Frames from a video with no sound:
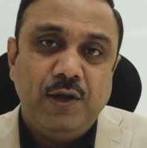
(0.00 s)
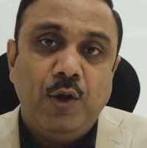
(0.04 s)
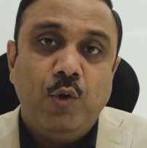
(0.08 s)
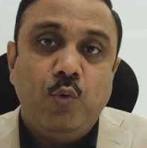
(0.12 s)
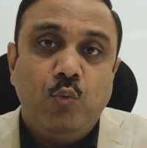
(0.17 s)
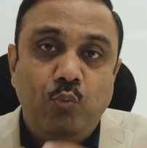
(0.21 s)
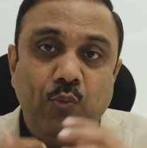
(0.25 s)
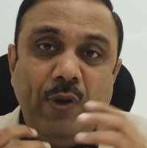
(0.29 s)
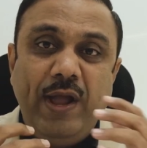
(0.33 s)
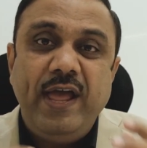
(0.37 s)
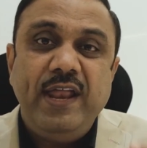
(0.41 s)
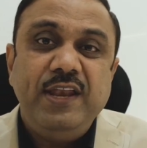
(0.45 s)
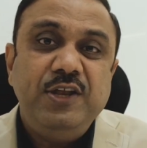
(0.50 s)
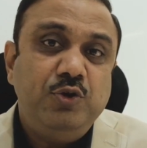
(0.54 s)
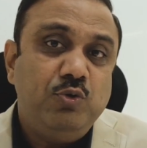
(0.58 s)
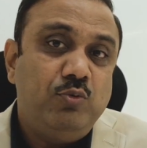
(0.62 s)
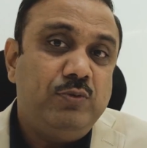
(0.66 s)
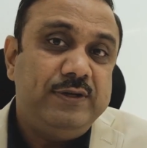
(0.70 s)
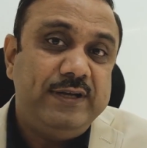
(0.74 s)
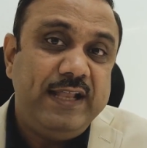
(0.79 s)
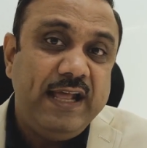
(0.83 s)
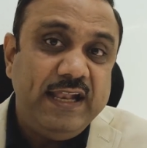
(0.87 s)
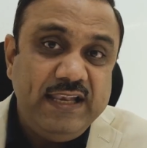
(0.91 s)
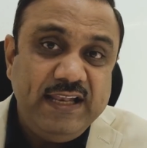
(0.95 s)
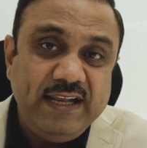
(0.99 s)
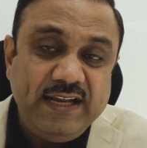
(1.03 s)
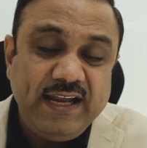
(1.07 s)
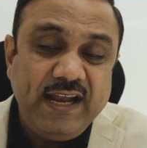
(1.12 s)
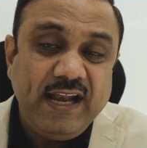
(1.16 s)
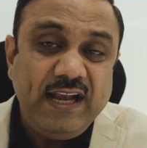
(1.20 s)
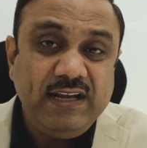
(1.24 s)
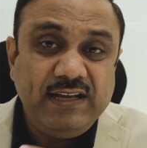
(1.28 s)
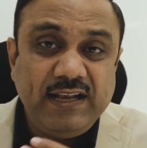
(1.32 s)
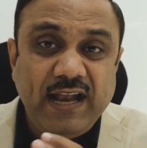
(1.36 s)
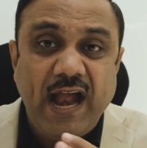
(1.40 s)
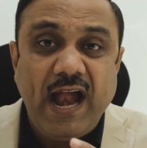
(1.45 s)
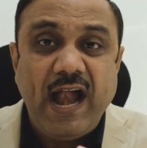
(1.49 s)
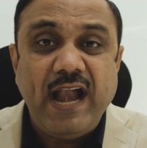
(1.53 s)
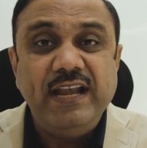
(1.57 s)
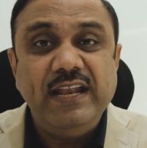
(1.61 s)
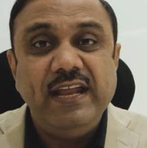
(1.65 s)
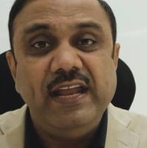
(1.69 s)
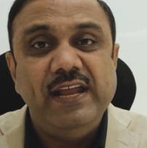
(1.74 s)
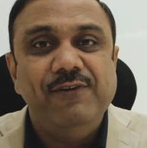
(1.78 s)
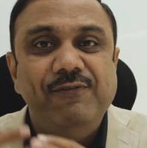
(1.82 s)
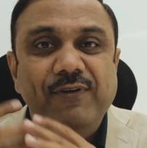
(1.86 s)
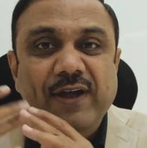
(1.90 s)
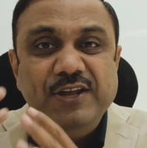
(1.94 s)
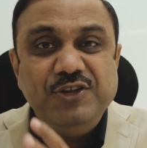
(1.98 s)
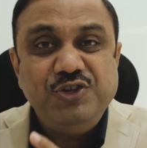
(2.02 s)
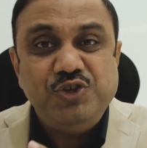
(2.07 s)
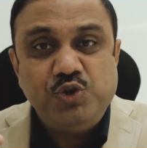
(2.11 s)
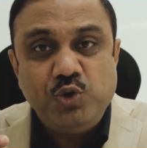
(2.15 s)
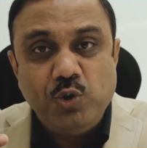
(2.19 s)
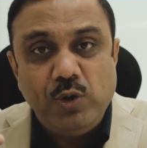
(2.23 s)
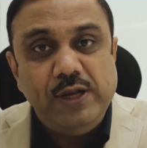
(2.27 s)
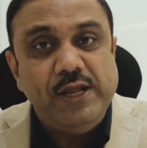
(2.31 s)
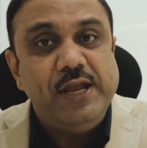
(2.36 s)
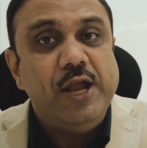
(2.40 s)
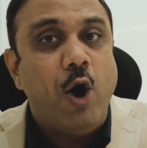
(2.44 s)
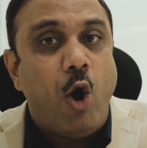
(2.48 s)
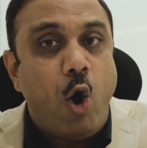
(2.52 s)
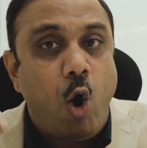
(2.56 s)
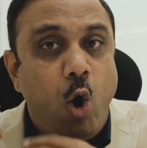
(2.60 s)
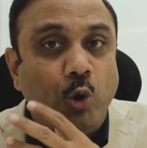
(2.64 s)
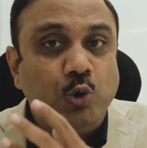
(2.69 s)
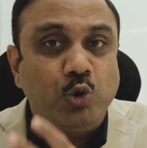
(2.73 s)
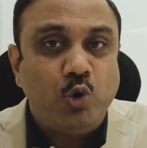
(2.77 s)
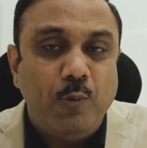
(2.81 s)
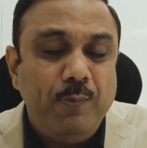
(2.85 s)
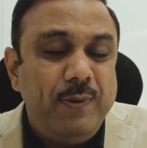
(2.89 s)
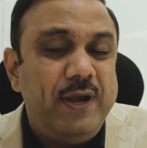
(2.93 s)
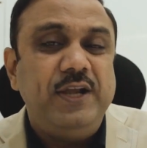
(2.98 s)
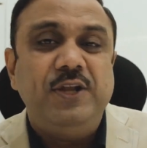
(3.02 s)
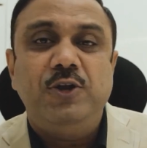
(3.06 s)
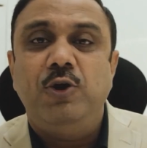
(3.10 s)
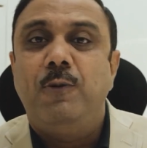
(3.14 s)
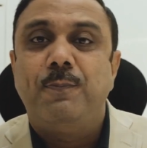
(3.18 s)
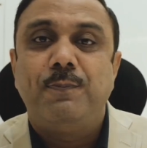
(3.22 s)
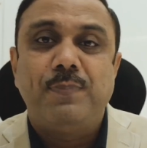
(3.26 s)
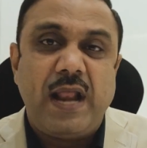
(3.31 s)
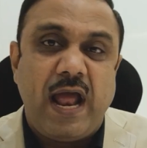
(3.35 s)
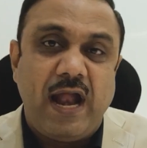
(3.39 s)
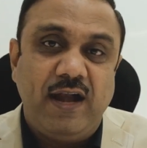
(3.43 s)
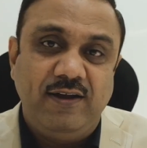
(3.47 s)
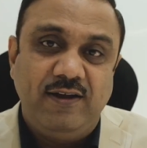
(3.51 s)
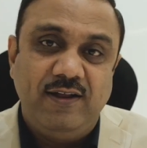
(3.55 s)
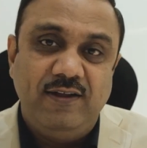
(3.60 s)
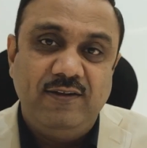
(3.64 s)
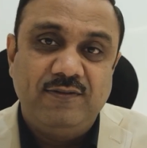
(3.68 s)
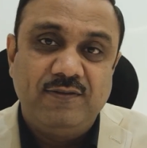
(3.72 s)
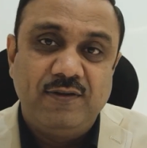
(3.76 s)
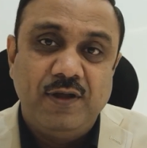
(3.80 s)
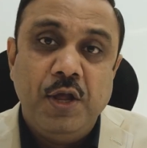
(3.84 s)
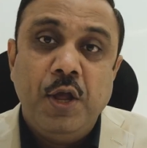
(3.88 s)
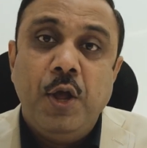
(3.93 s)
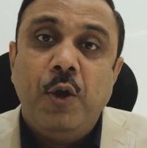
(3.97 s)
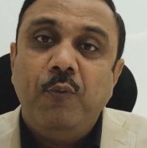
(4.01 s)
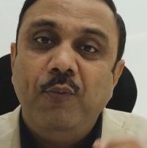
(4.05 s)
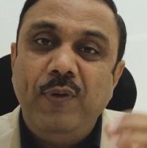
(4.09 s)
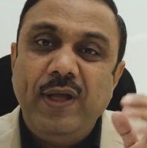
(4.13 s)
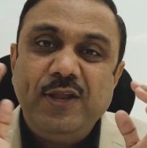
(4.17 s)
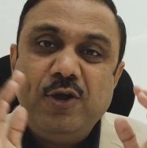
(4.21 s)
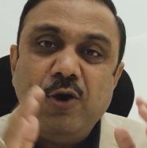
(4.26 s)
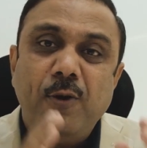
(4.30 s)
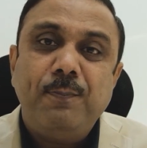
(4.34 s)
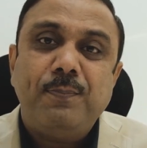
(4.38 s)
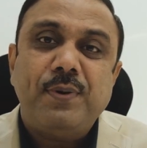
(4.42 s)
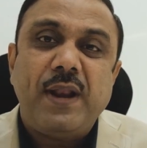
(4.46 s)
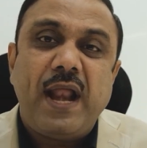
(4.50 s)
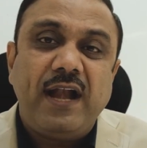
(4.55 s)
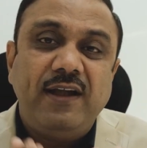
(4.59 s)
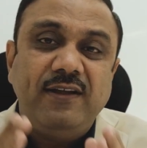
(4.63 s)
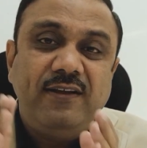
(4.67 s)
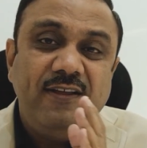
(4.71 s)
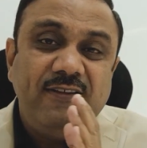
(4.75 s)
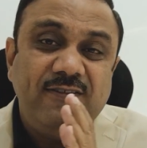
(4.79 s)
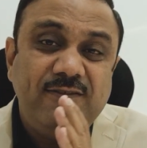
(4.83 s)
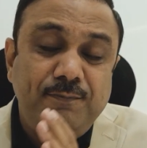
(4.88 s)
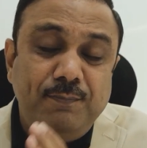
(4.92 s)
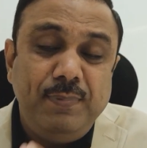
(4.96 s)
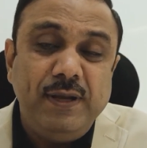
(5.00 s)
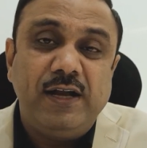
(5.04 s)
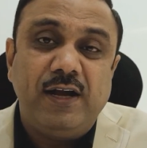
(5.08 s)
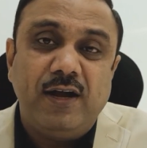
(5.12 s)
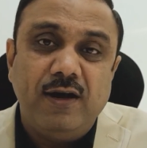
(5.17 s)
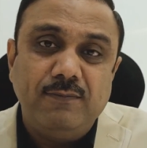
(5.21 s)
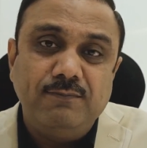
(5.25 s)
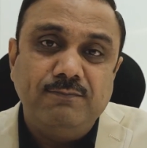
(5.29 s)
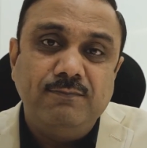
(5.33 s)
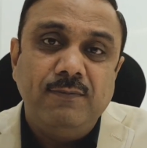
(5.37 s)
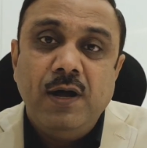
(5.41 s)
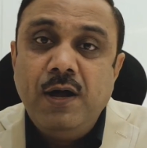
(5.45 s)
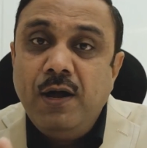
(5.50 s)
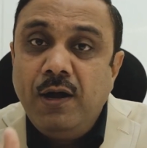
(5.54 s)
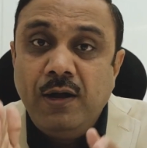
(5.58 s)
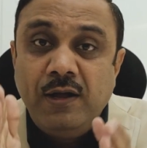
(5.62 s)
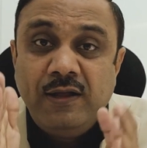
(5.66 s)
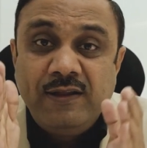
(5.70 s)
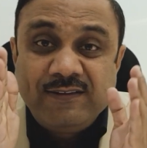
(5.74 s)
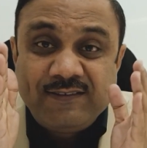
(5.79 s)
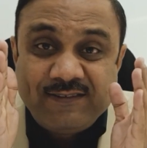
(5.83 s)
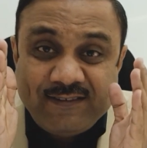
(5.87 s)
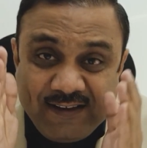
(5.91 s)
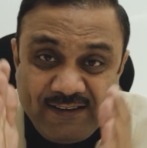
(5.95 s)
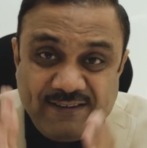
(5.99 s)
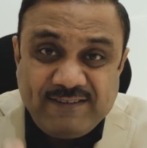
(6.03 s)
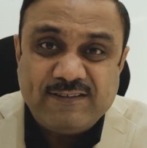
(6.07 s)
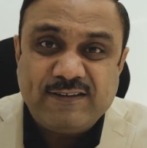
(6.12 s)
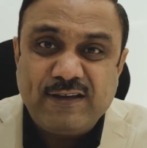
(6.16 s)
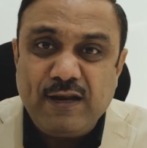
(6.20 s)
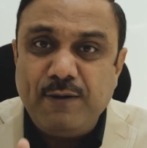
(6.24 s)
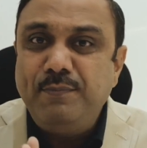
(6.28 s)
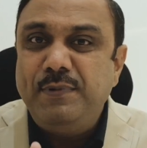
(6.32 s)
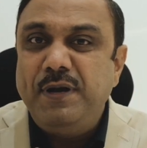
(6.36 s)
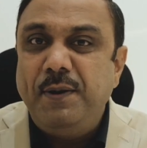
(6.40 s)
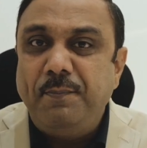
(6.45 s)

where you delegate and eventually automate your practice, where your practice become system